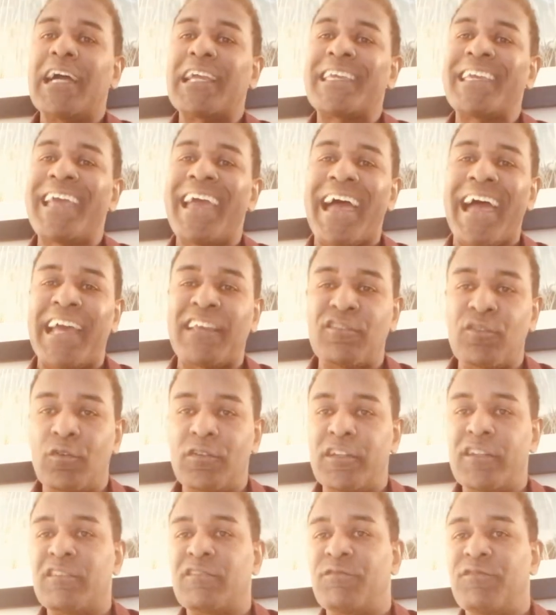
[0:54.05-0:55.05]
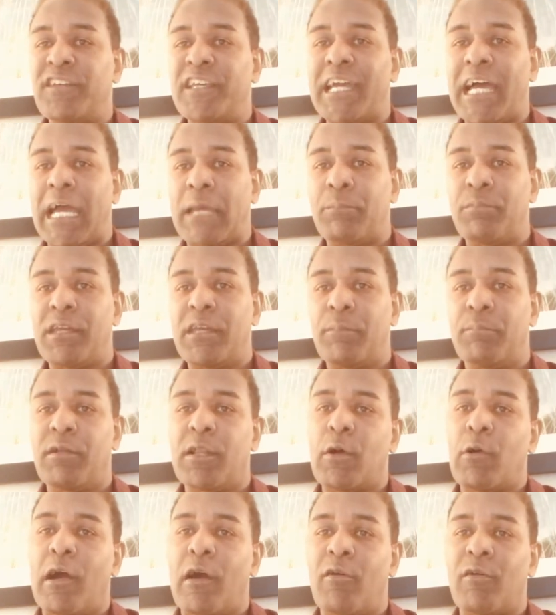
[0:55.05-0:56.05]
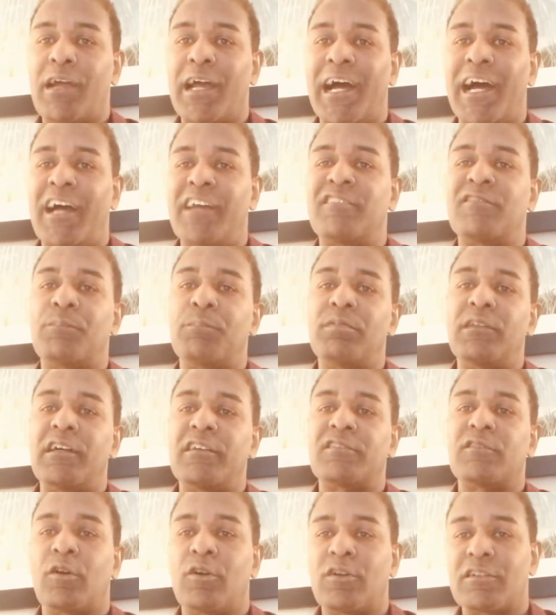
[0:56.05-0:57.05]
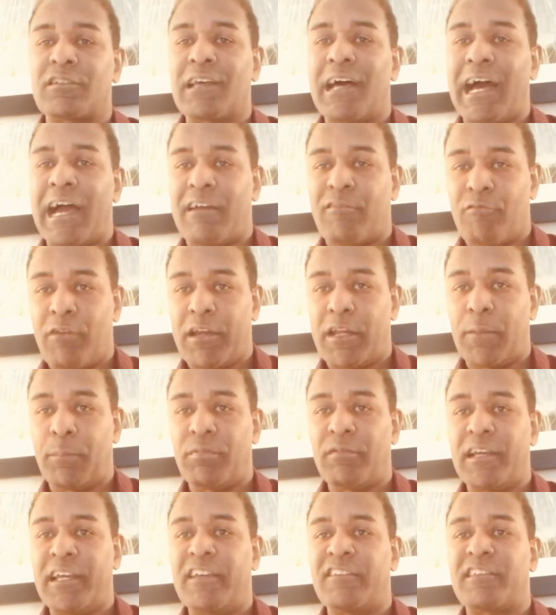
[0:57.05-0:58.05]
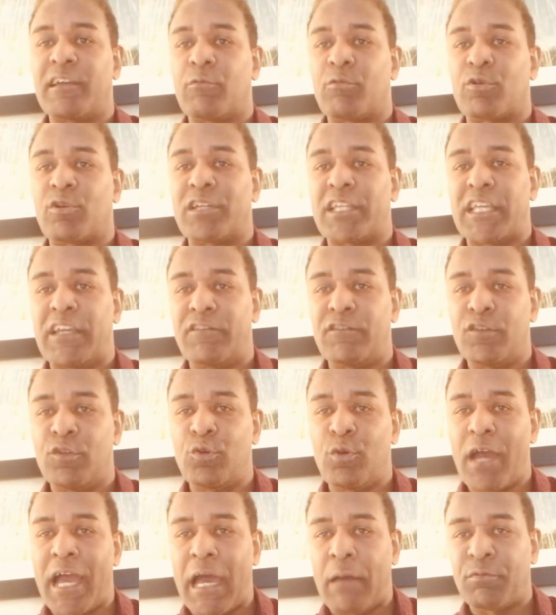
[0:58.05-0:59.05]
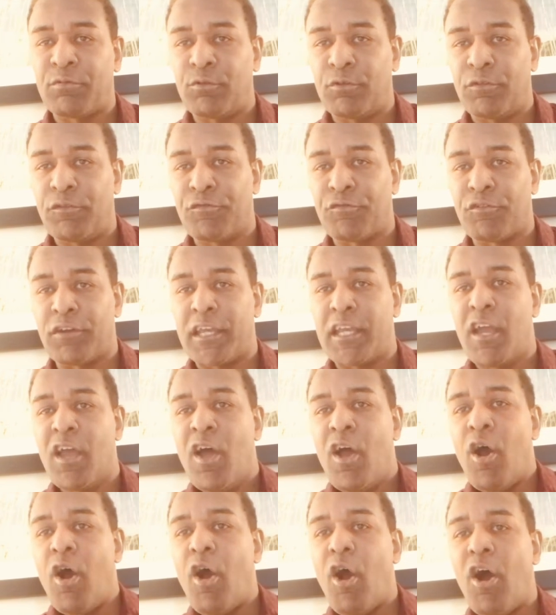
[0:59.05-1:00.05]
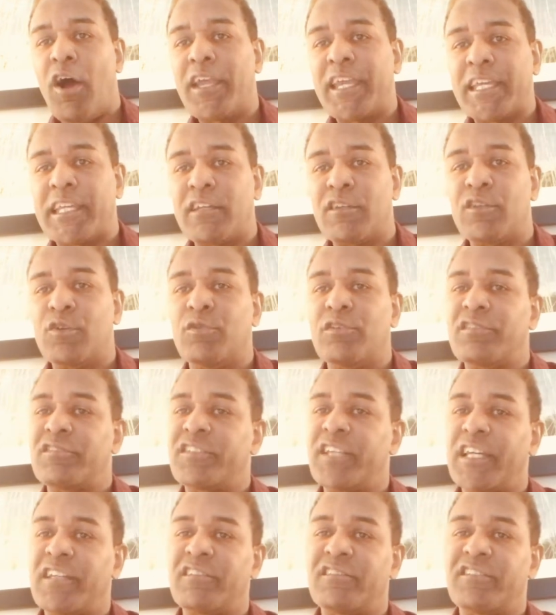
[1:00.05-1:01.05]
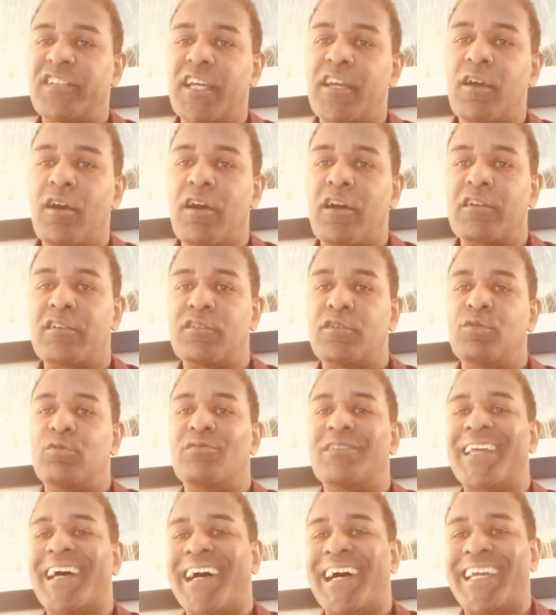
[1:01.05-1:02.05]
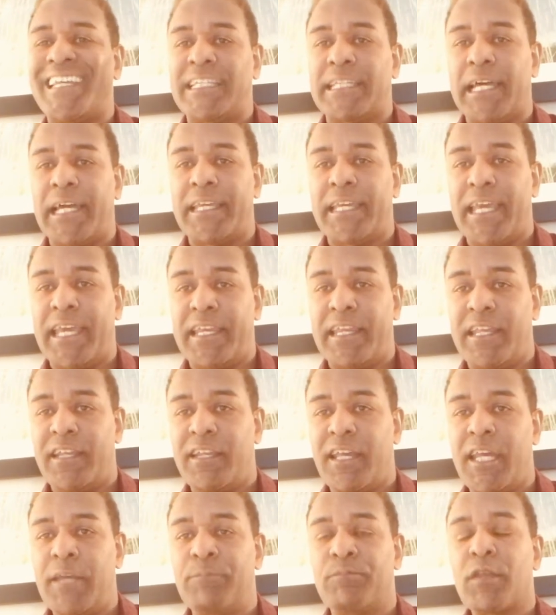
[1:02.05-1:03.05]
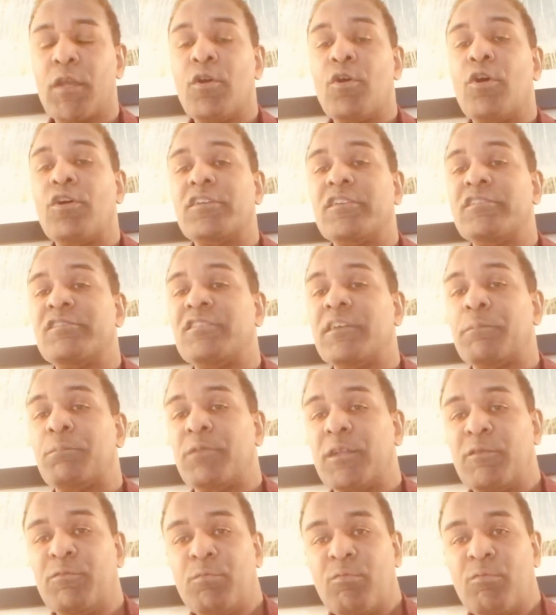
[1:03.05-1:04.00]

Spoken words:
Cash on this VIP blowout, guys, plus our top-rated plays that we're going to give to you absolutely free. All you got to do is text JR to 99888 or just simply